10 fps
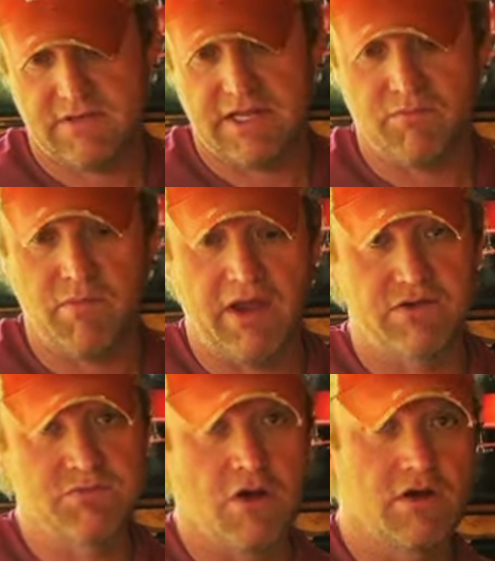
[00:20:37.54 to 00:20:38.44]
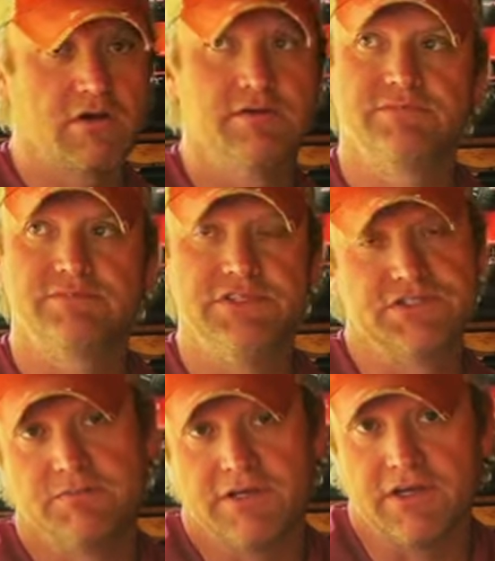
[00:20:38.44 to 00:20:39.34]
like Maker's Mark
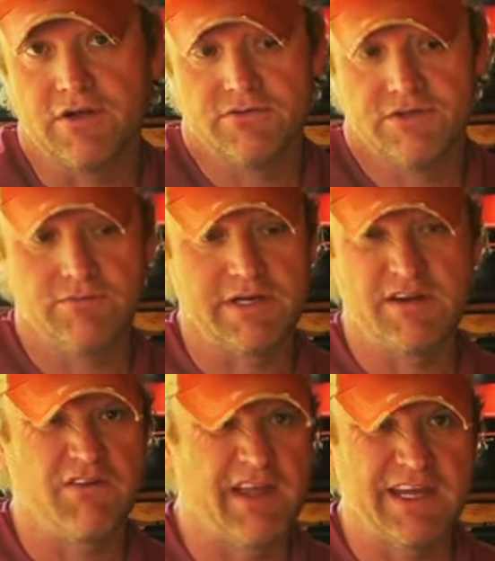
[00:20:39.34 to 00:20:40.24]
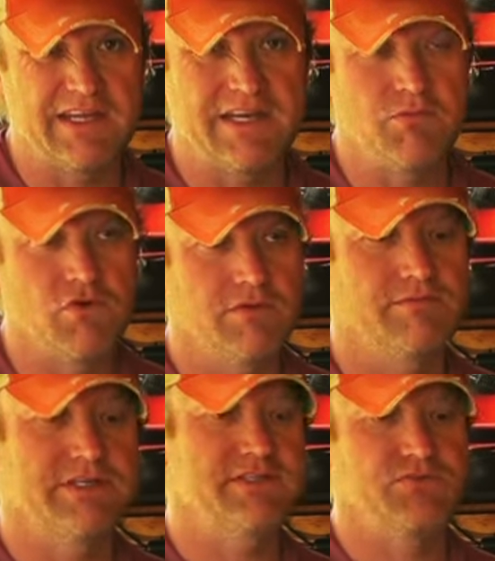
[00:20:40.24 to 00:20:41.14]
used to be a go-to, but I don't like it anymore
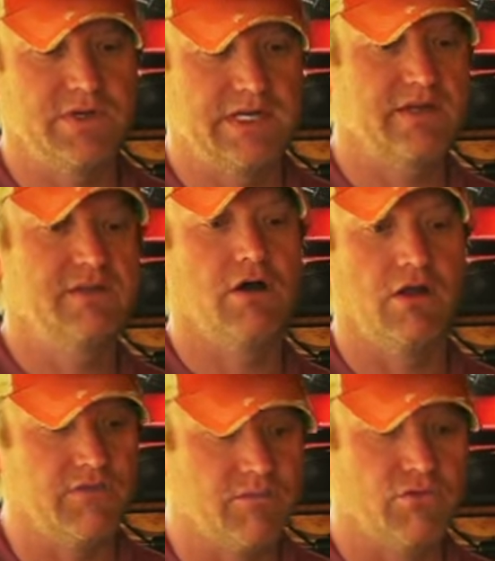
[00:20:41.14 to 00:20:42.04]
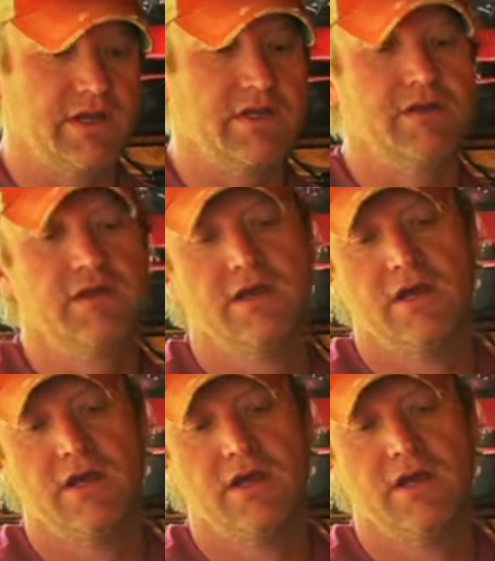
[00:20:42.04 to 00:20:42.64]
because it's weeded. All of them are weeded.